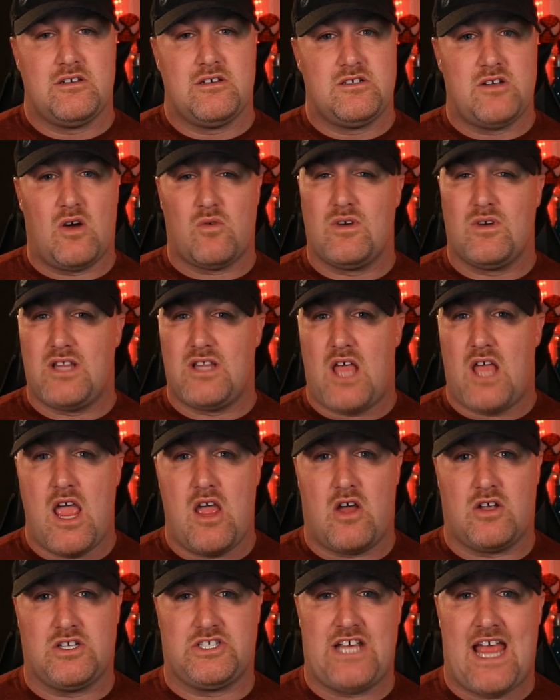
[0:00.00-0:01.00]
don't rely
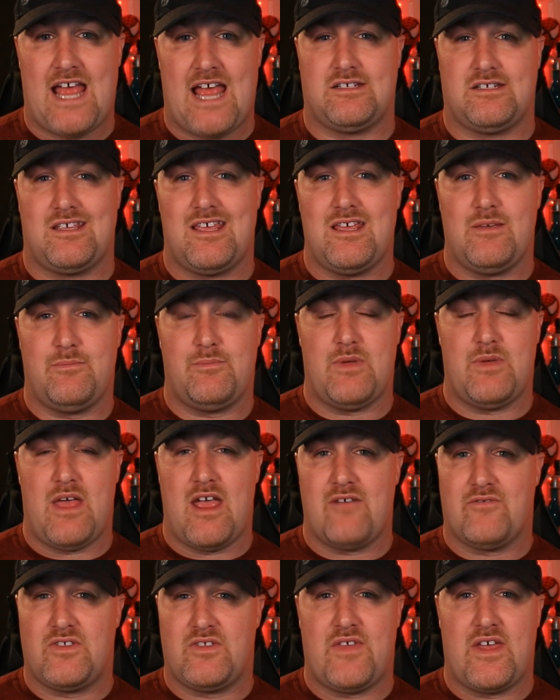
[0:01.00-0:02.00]
on chat to keep
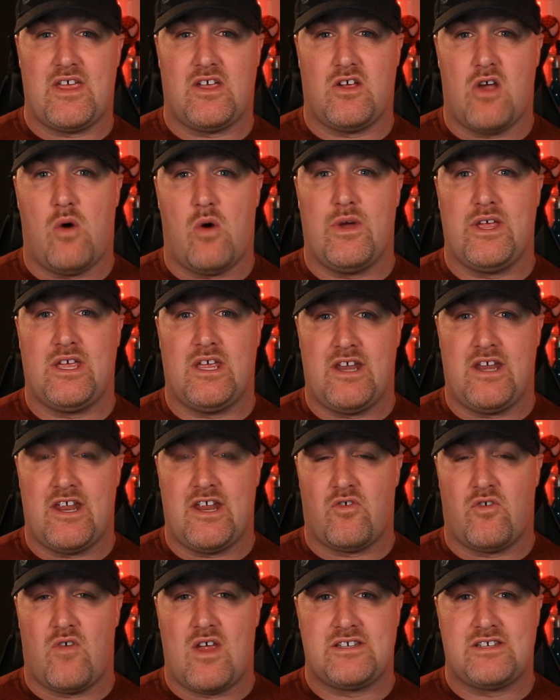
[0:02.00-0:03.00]
everything going and
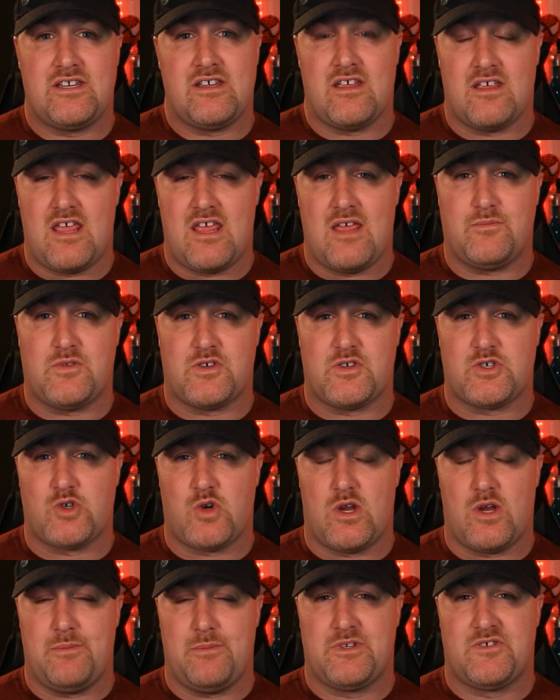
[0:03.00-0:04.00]
interesting and keep the
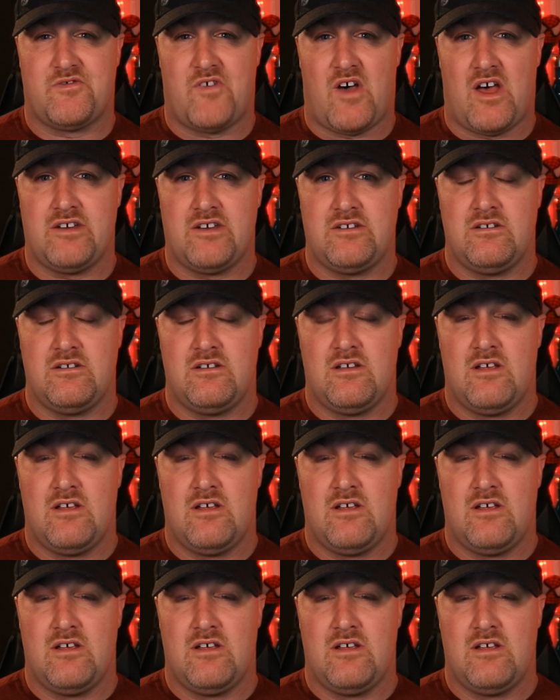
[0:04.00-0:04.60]
streams fun.